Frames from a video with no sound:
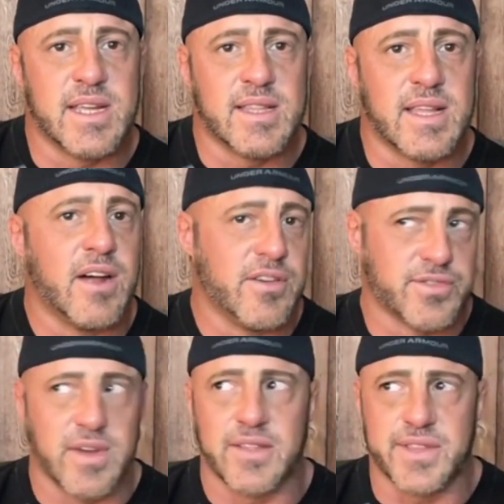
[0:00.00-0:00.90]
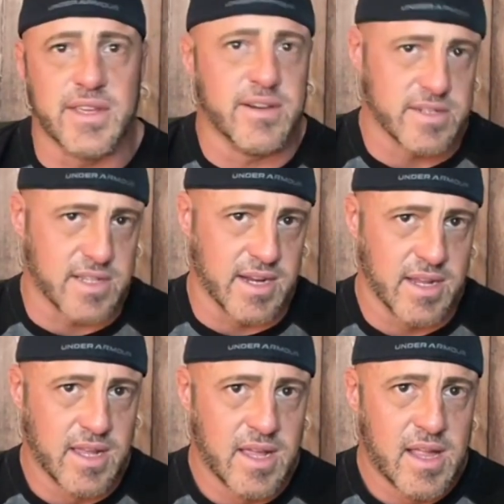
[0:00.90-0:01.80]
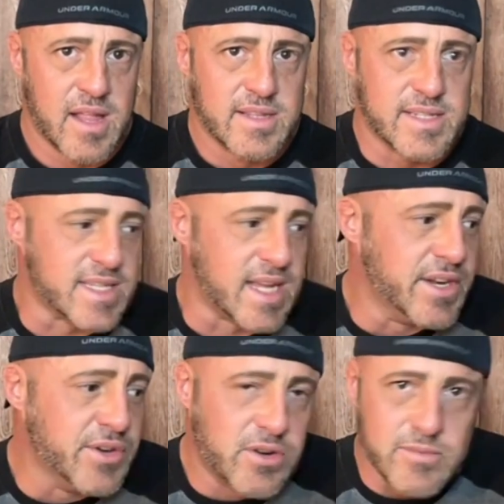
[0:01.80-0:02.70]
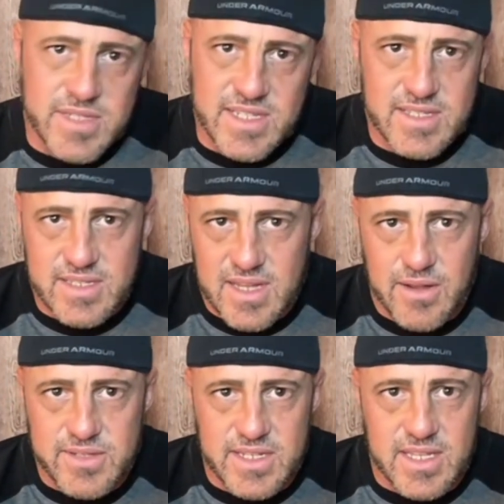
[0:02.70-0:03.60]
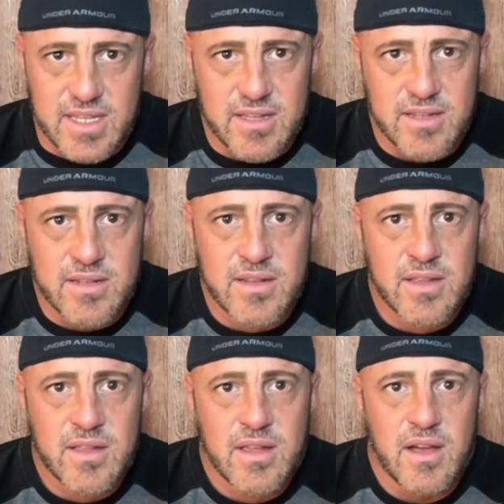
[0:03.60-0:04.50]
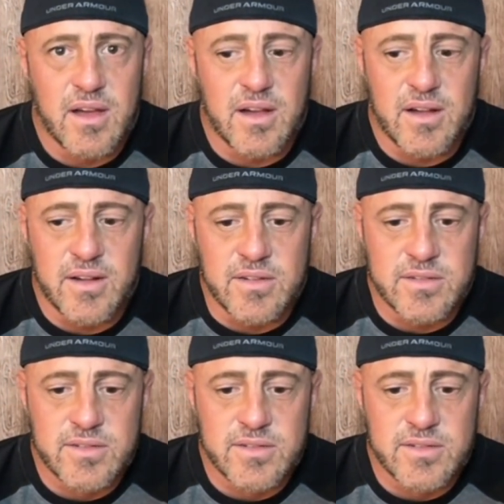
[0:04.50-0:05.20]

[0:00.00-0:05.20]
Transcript: And then all throughout the years, like since I knew him since I was a kid, uh,